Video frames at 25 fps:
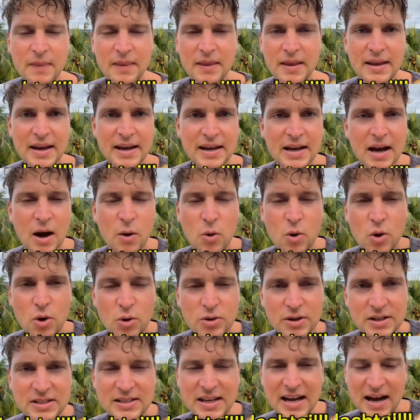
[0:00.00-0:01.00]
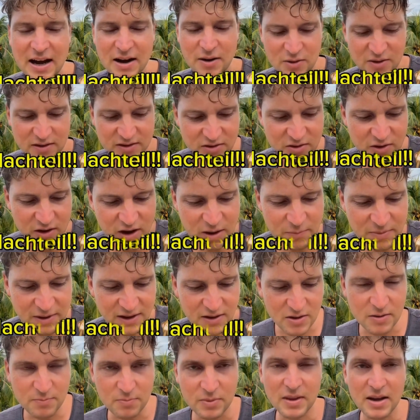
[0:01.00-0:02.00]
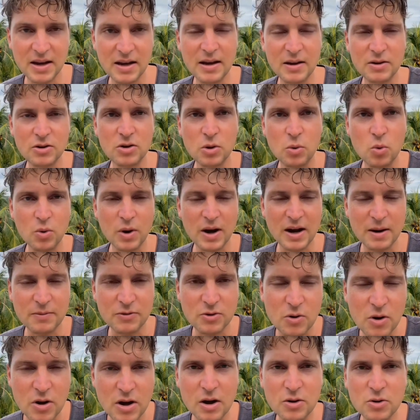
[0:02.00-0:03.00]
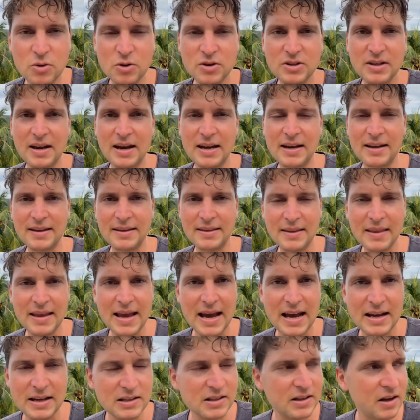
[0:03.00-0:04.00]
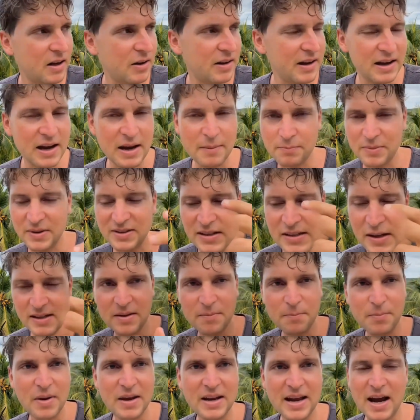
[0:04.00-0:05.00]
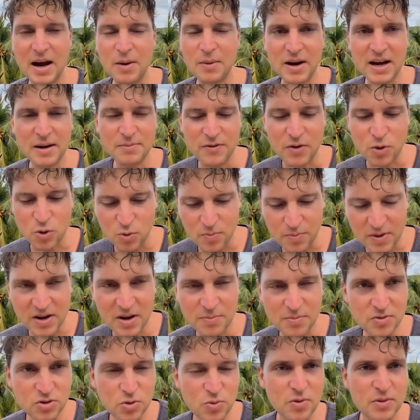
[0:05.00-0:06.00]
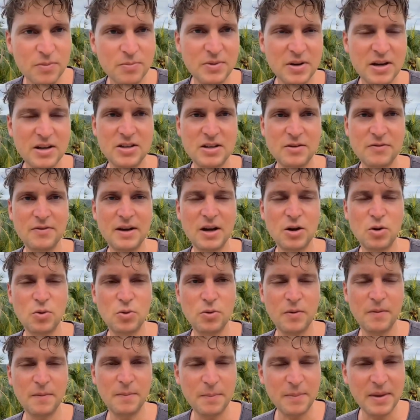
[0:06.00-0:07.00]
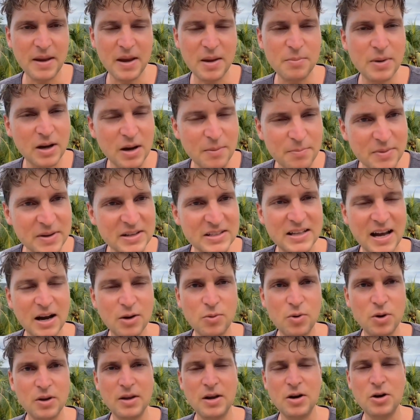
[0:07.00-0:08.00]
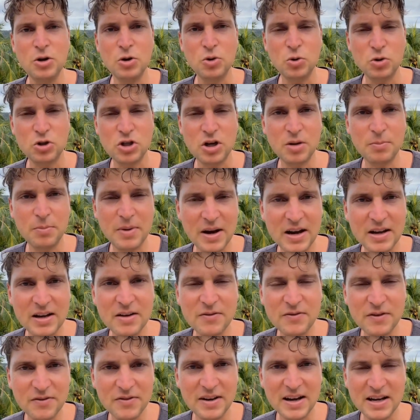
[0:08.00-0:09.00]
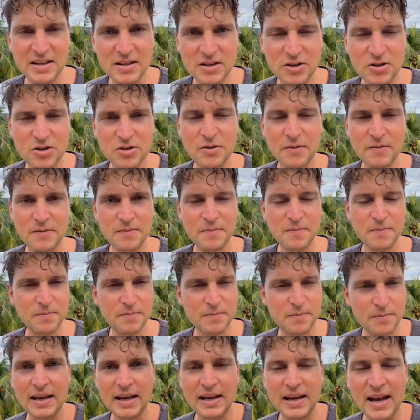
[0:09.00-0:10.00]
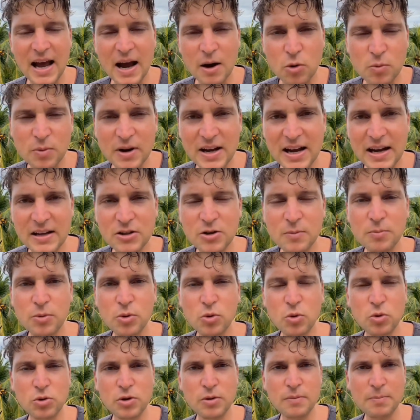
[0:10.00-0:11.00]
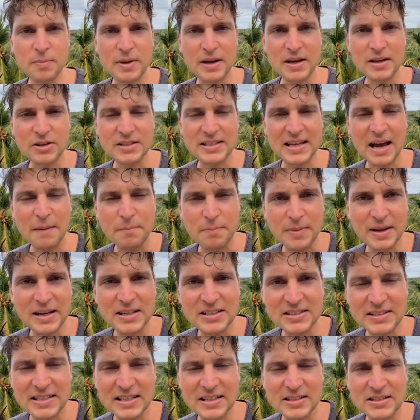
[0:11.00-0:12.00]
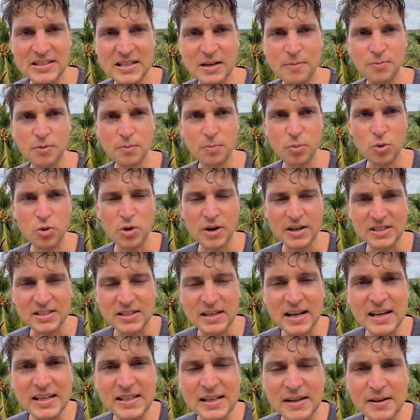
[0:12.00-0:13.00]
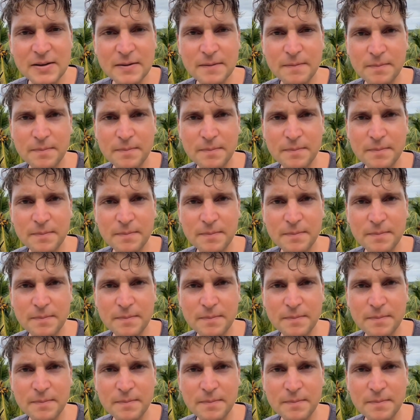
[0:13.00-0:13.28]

And now all these catalysts are coming into play, so one after another is like, "Hey, sorry, I missed it, but now I have to open up to it, because if I don't, I'm going to miss out on a huge competitive advantage." And now we get to Putin, because that makes things even more exciting.